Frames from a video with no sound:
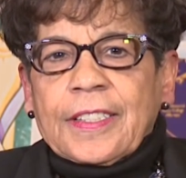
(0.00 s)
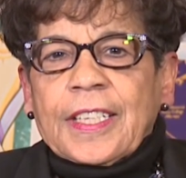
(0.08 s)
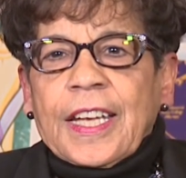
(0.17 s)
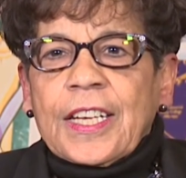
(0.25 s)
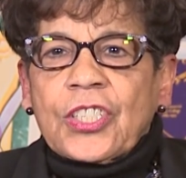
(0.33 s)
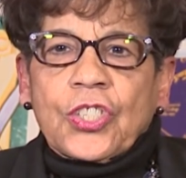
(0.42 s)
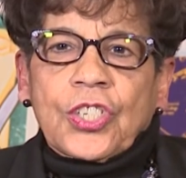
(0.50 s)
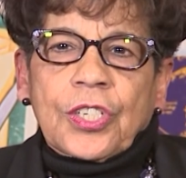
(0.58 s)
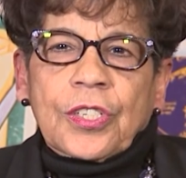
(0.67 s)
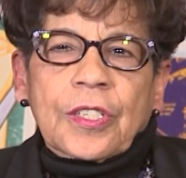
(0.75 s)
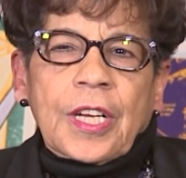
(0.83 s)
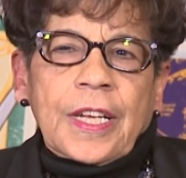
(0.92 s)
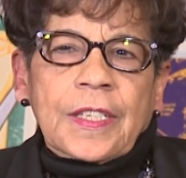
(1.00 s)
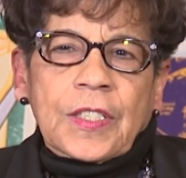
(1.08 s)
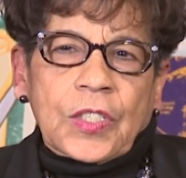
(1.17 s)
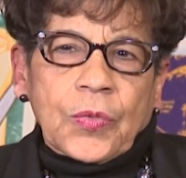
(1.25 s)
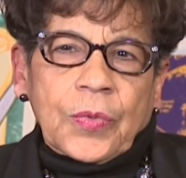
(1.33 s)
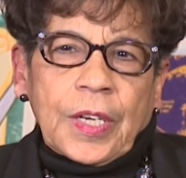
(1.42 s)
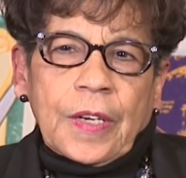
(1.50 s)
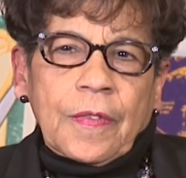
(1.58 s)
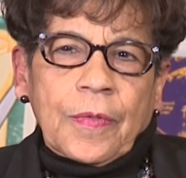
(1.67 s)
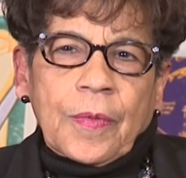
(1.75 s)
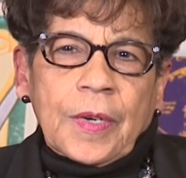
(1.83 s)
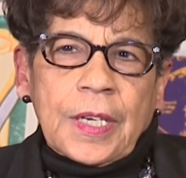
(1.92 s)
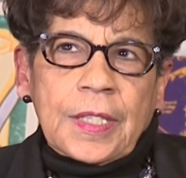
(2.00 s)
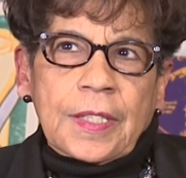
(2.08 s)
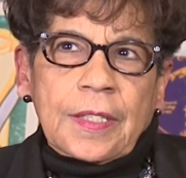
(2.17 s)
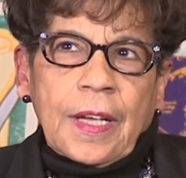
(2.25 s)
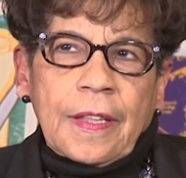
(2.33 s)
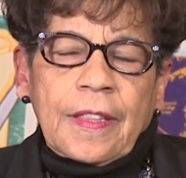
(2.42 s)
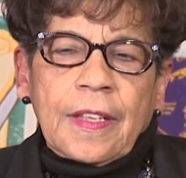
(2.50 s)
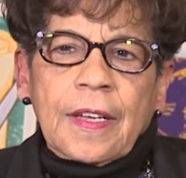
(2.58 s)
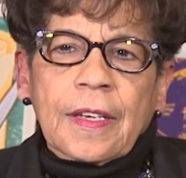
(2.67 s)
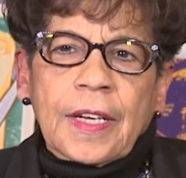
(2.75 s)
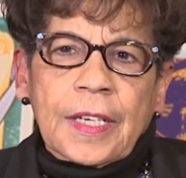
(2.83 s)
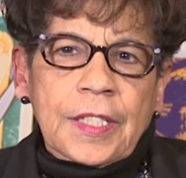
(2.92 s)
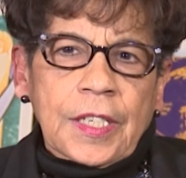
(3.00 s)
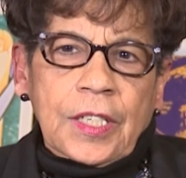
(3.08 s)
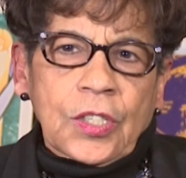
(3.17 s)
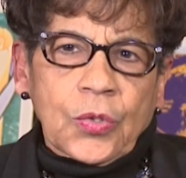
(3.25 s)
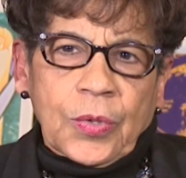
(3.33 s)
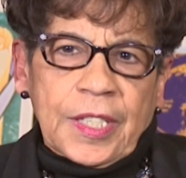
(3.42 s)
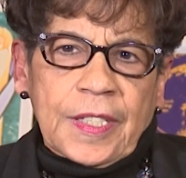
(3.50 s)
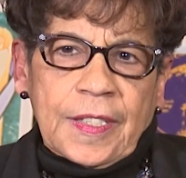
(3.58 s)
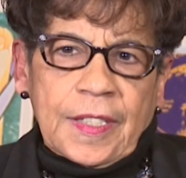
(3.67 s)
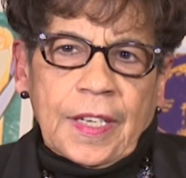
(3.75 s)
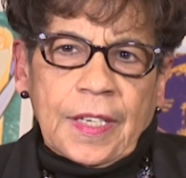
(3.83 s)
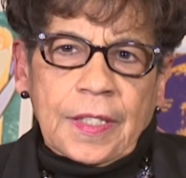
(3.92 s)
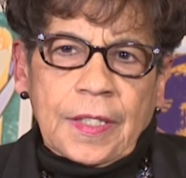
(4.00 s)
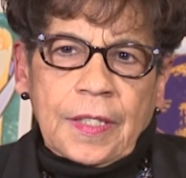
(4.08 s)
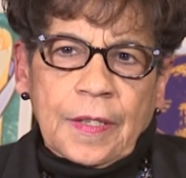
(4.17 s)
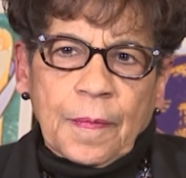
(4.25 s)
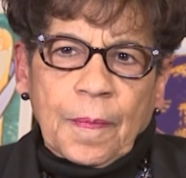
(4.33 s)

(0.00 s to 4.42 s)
last year at Swift was, I think, 1926.